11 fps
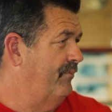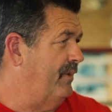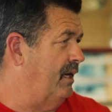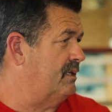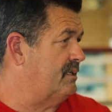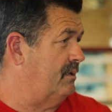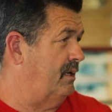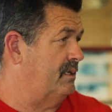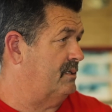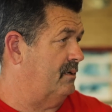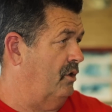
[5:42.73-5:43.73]
and
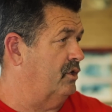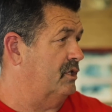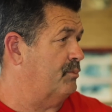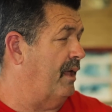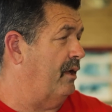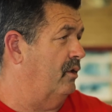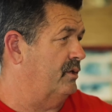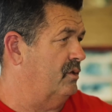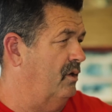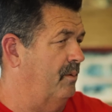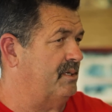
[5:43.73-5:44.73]
it's on display all the
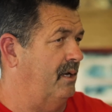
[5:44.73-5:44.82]
time.